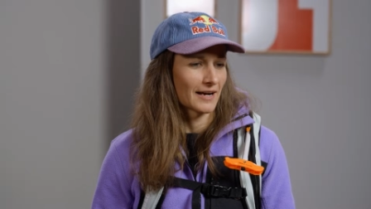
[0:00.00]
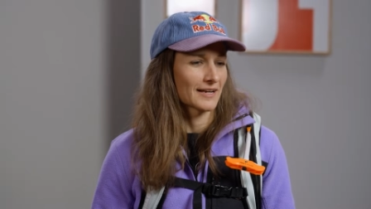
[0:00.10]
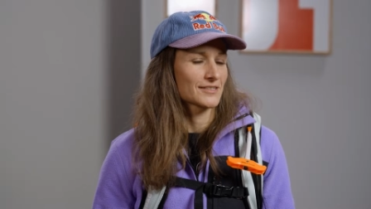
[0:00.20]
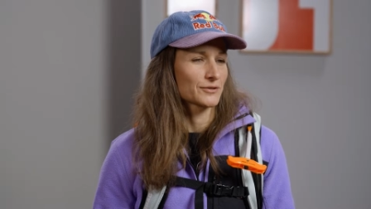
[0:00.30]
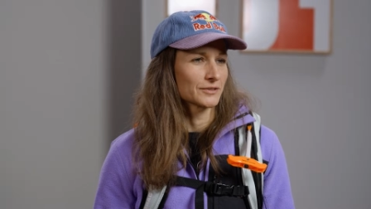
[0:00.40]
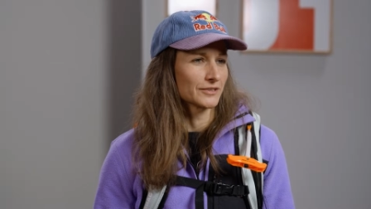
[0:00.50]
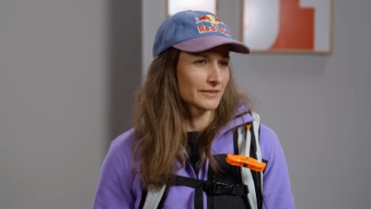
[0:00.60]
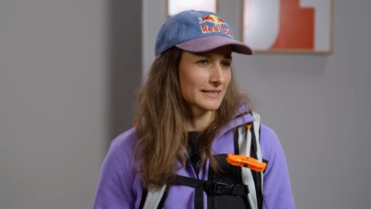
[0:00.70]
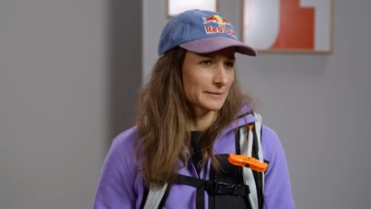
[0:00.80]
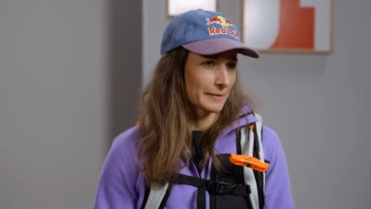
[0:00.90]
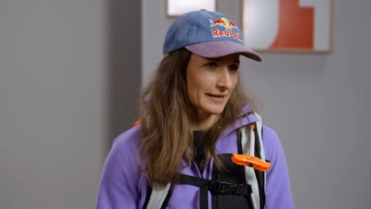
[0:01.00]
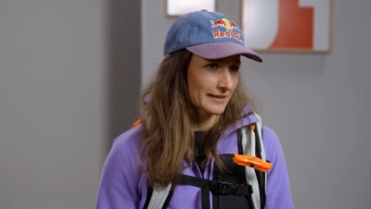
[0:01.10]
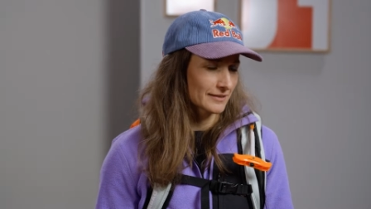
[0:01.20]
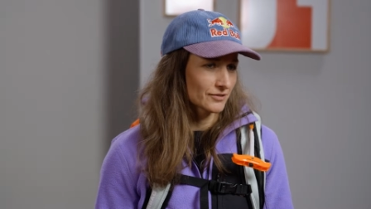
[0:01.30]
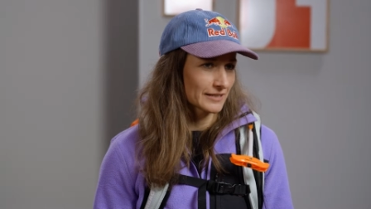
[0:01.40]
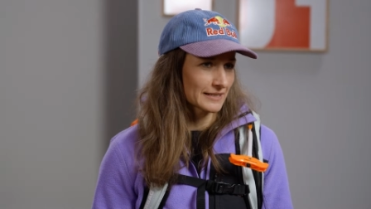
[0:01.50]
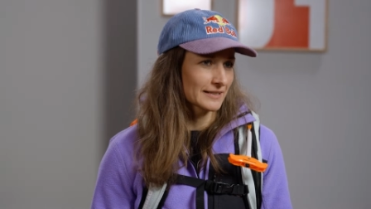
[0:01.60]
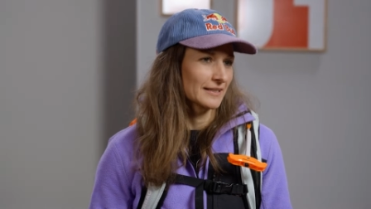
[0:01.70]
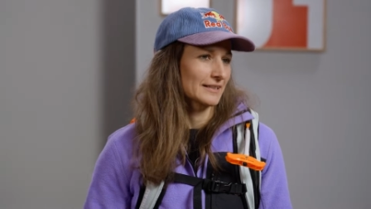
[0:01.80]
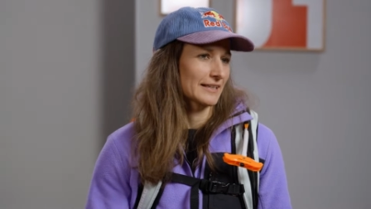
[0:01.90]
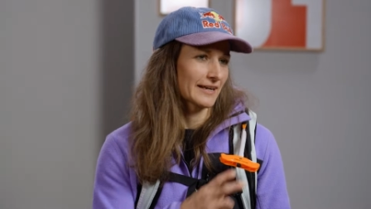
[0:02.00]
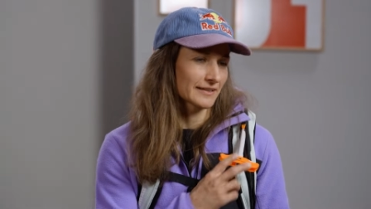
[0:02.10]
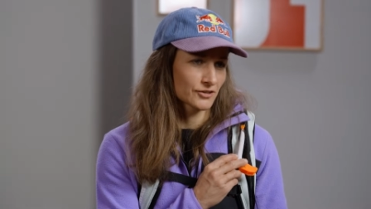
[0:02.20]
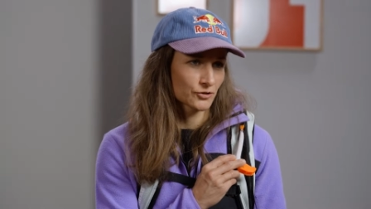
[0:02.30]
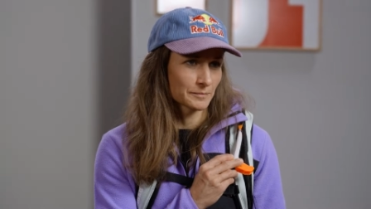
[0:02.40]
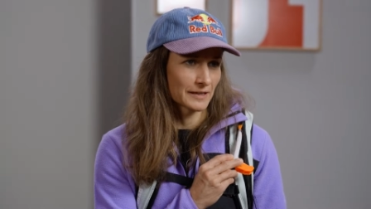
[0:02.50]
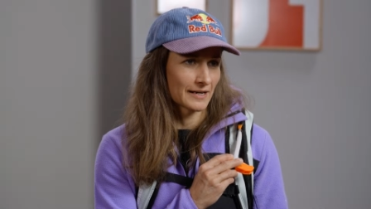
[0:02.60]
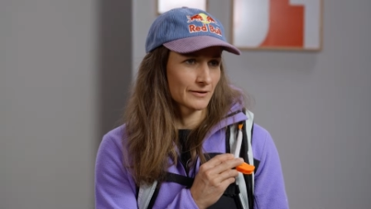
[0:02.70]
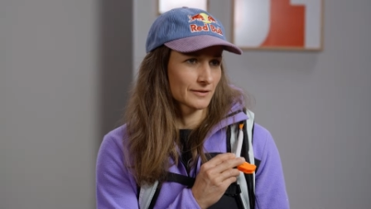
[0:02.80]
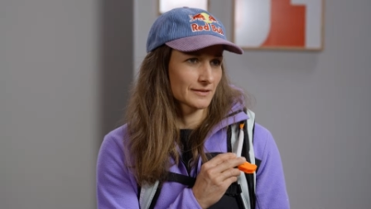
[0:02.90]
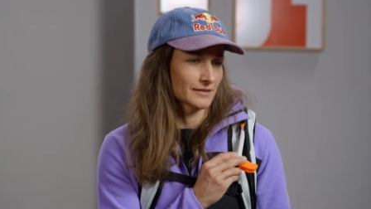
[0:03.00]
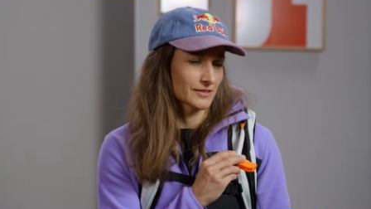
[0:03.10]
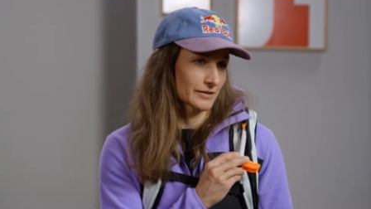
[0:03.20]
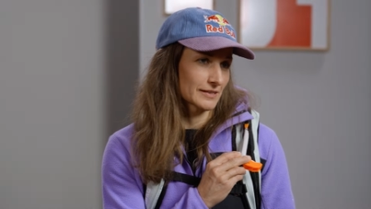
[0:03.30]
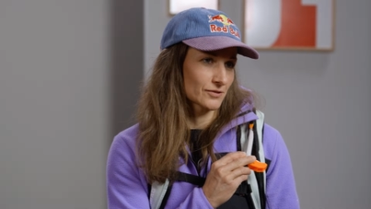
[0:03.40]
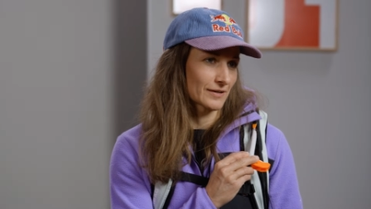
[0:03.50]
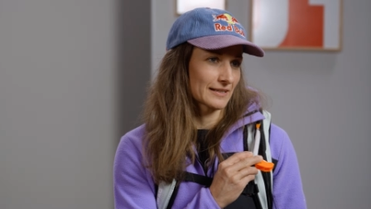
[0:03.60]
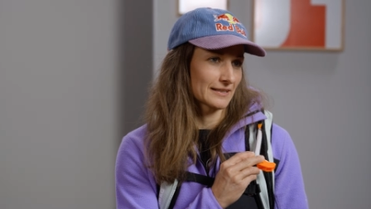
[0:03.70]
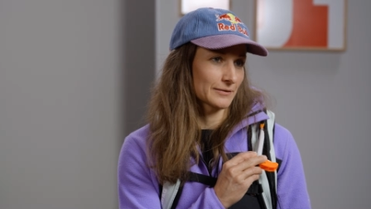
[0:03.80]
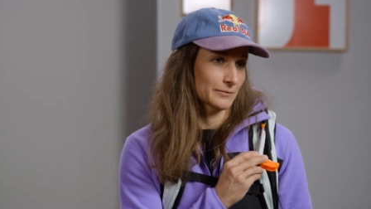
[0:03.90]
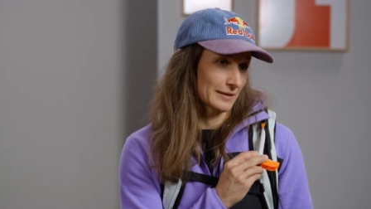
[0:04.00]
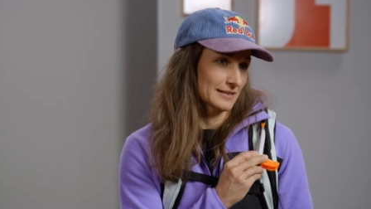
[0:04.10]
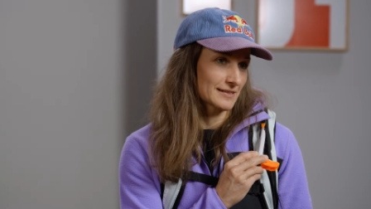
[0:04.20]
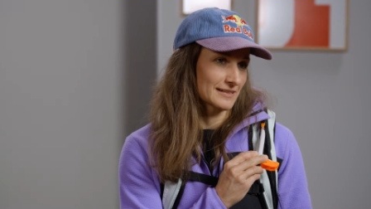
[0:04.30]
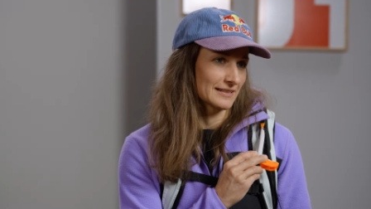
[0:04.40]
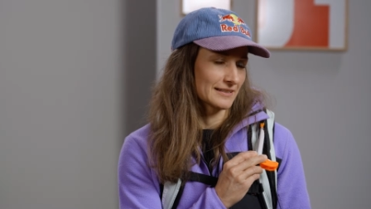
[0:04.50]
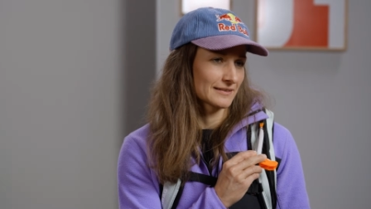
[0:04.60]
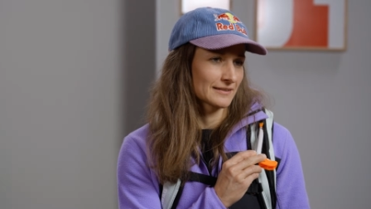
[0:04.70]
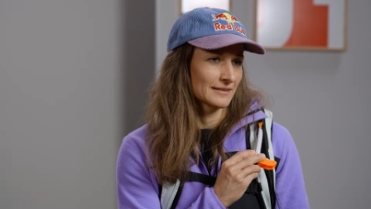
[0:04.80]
As soon you're in the backcountry, the handle should be out so it's ready when it's needed.